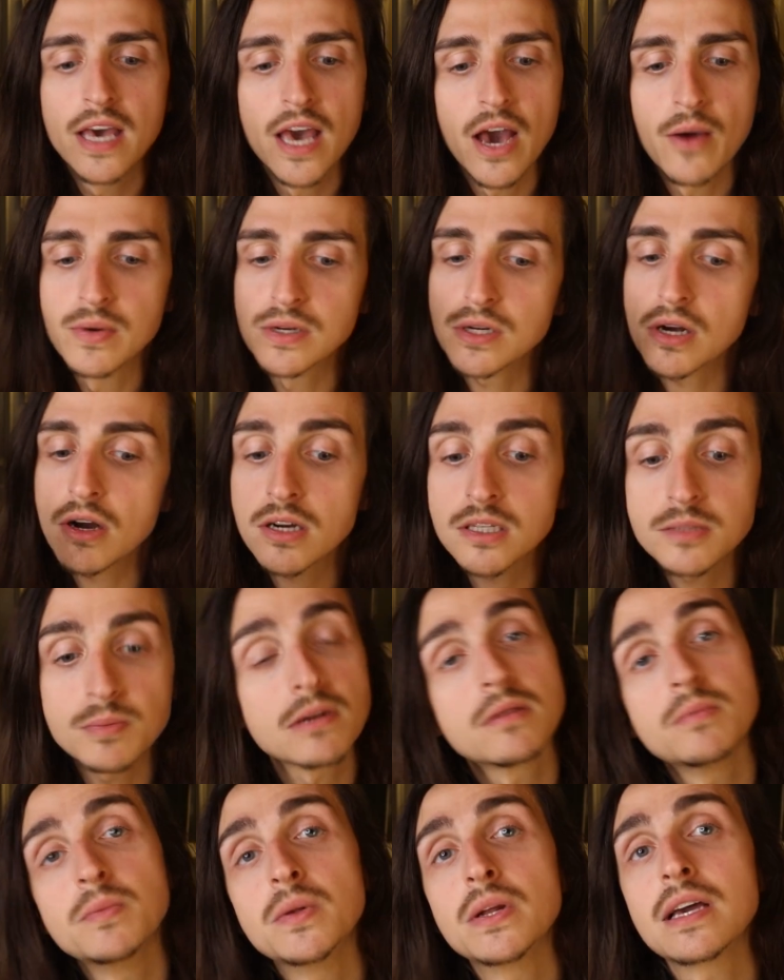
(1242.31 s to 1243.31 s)
And we talked
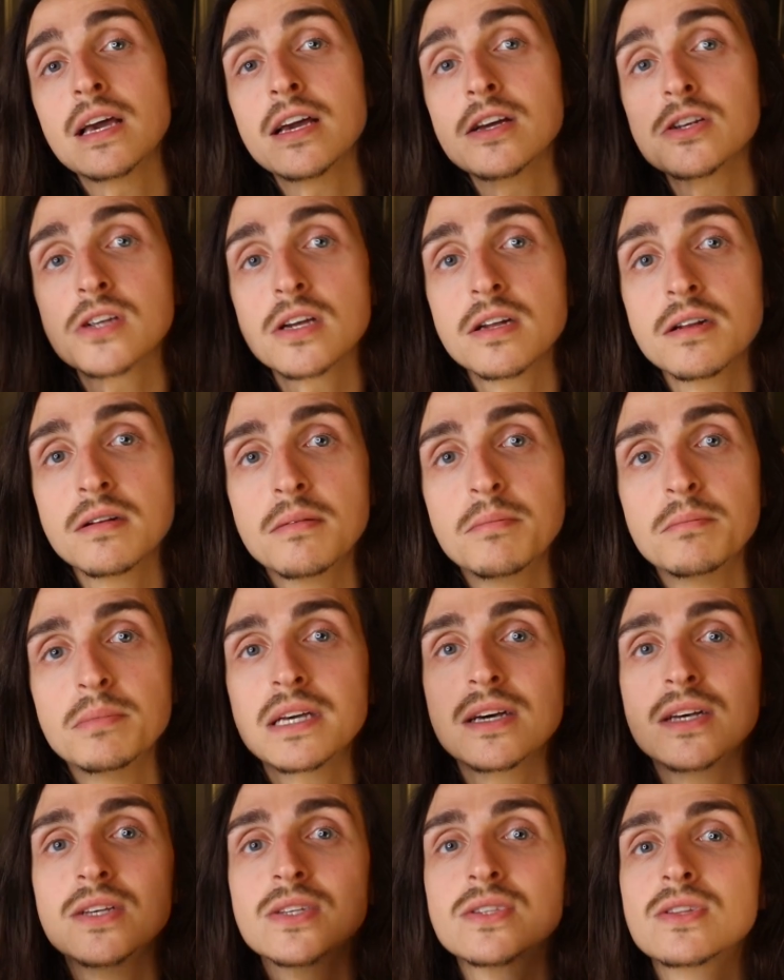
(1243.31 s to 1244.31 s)
about communication
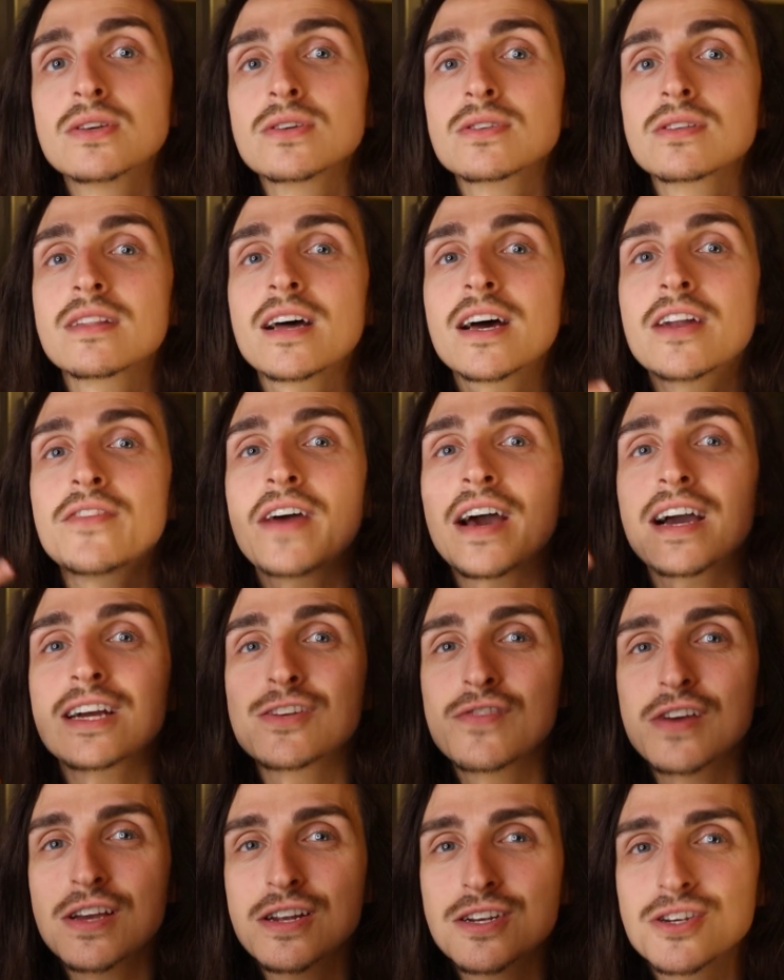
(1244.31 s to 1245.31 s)
because there's a lot of
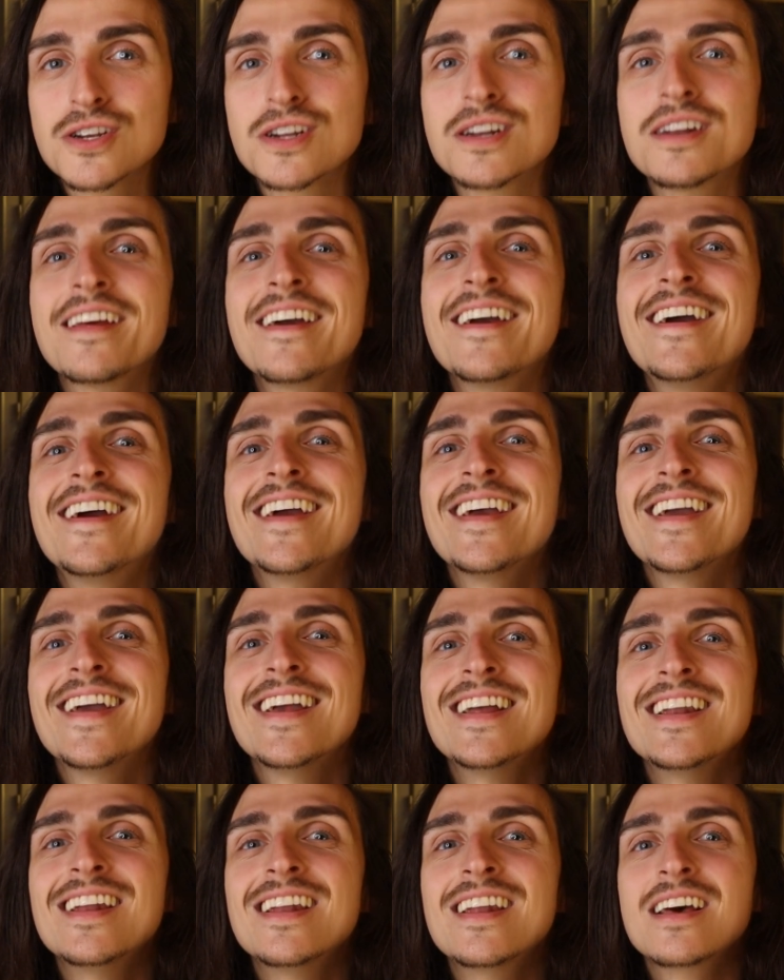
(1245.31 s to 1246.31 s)
activation
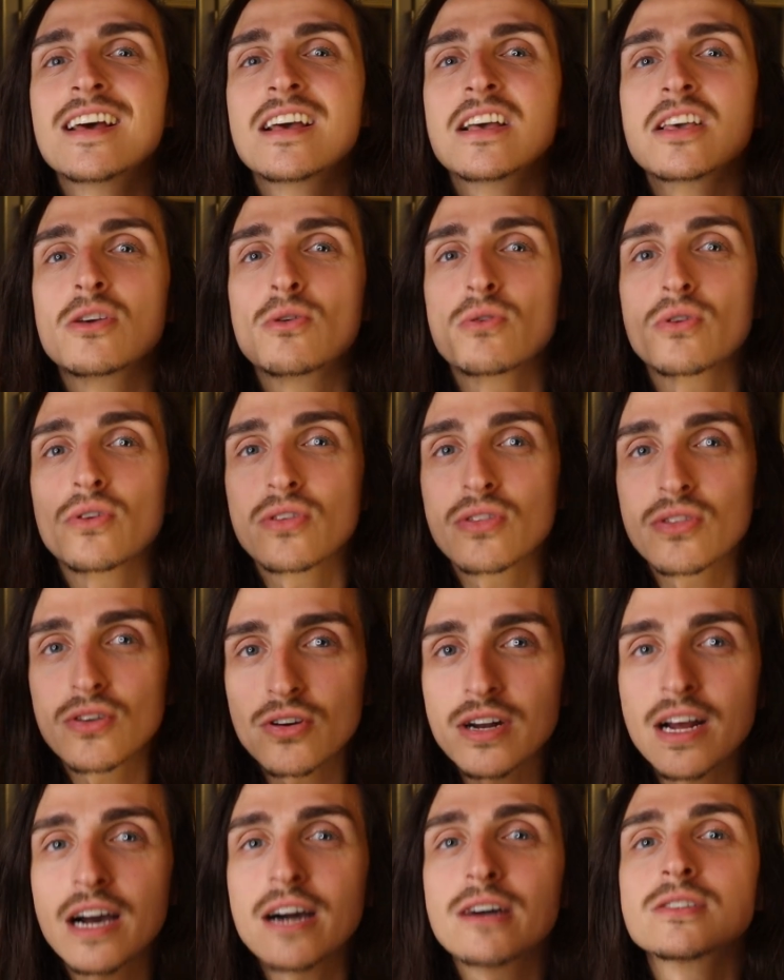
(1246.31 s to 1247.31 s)
in your
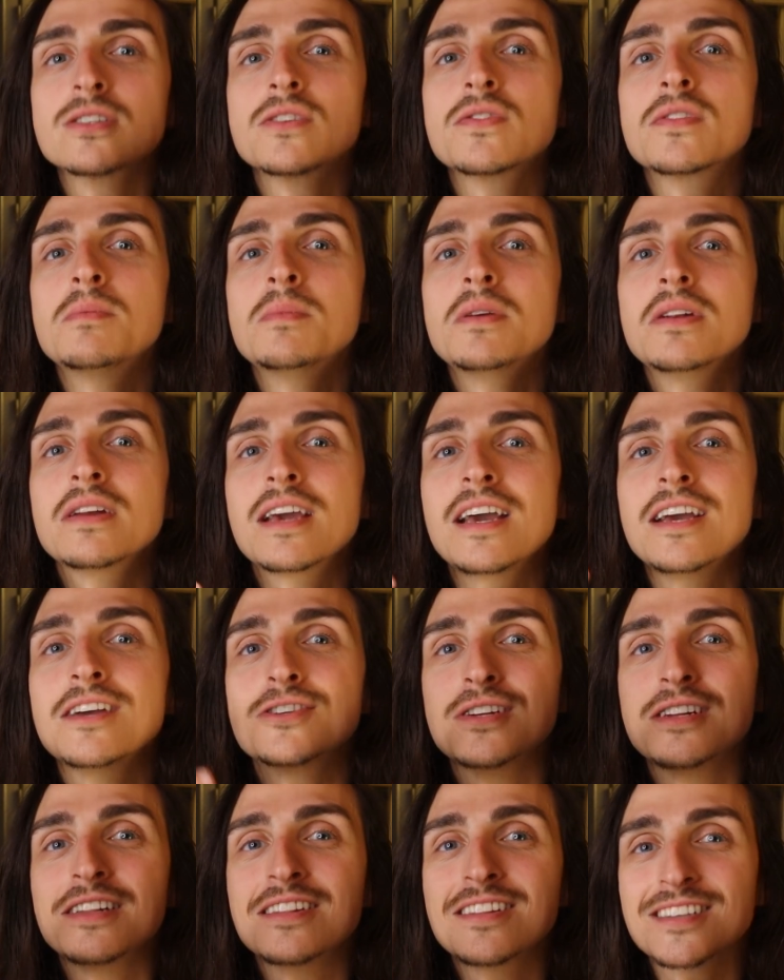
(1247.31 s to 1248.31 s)
third house of
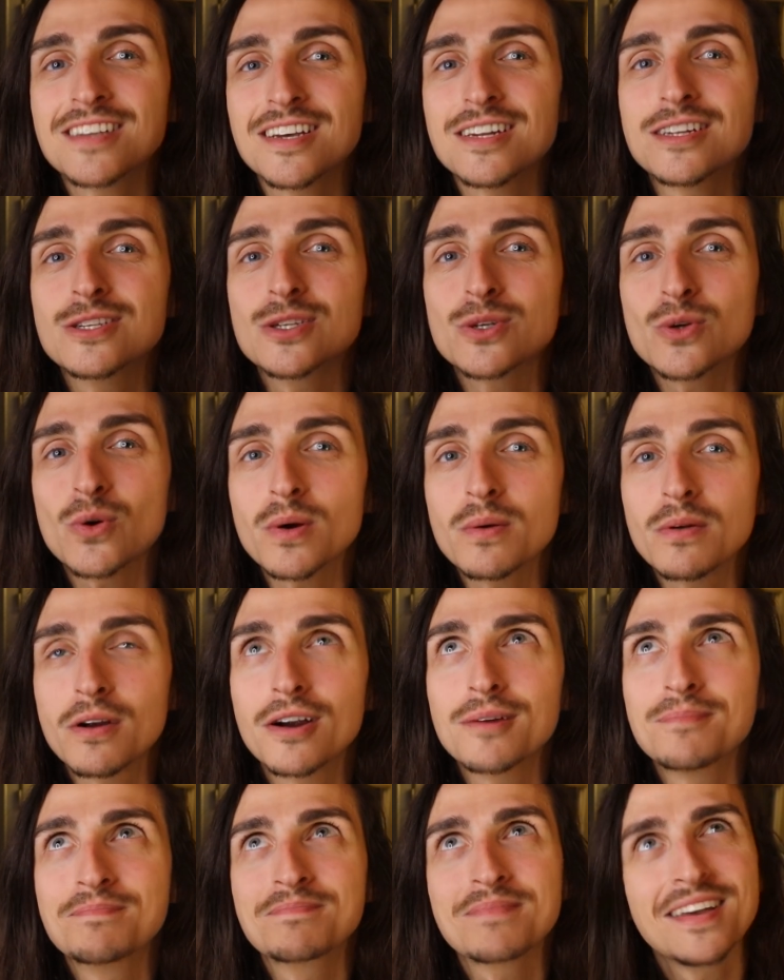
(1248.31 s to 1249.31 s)
communication in the sign of Scorp-
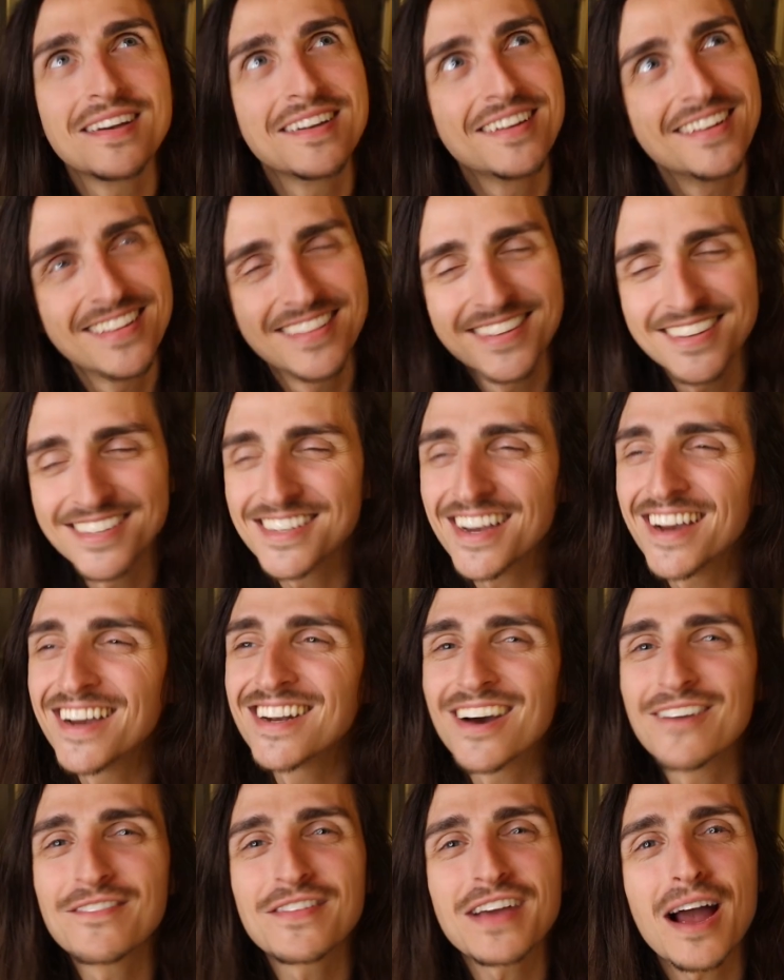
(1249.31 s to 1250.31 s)
or in the
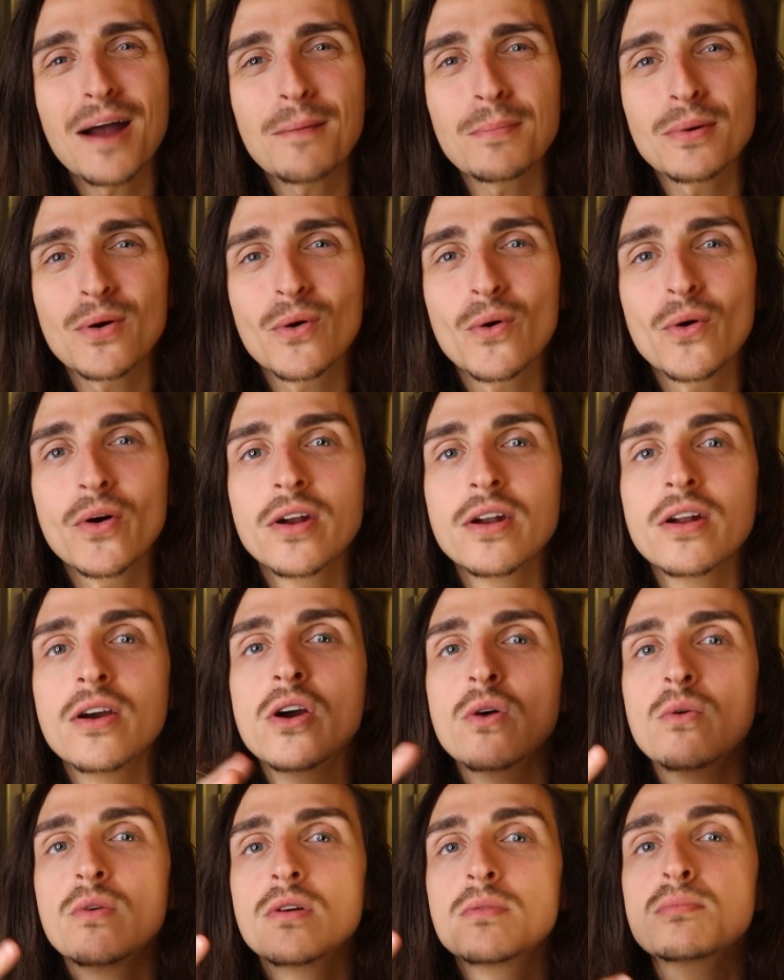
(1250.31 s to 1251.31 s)
sign of Capricorn
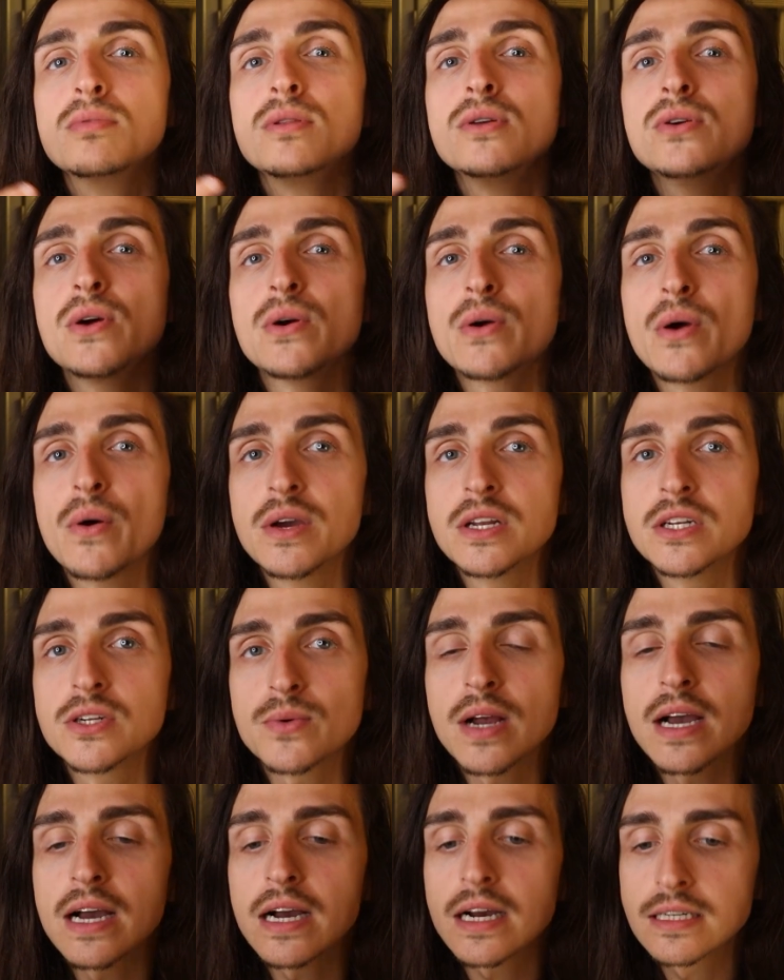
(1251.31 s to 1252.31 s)
with Pluto going
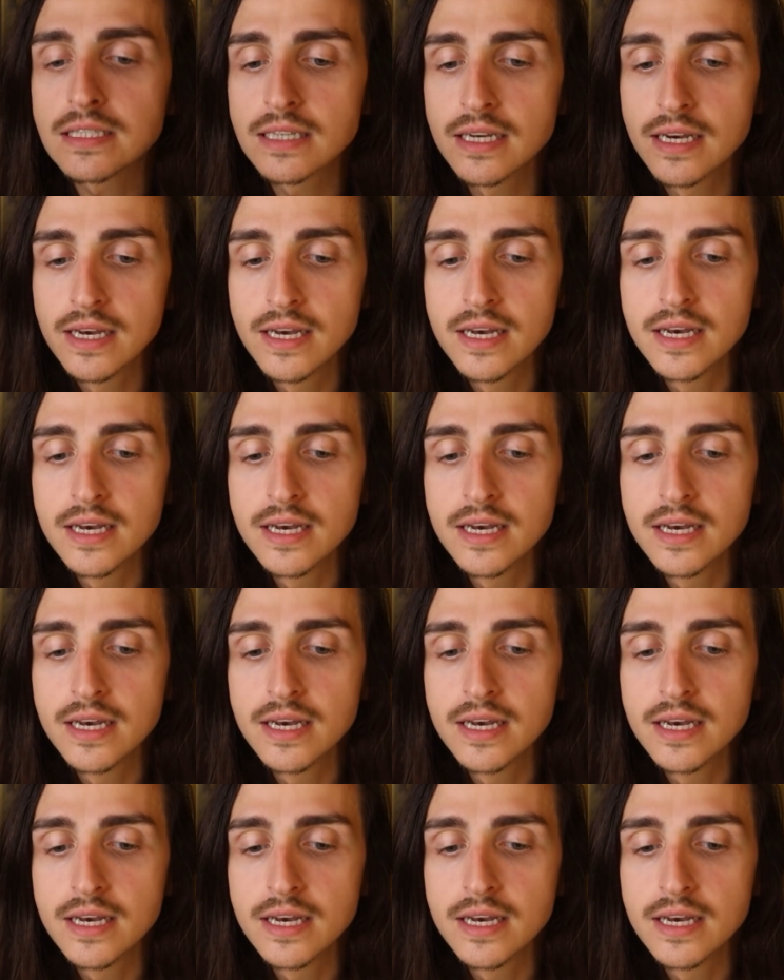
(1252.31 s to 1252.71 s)
direct.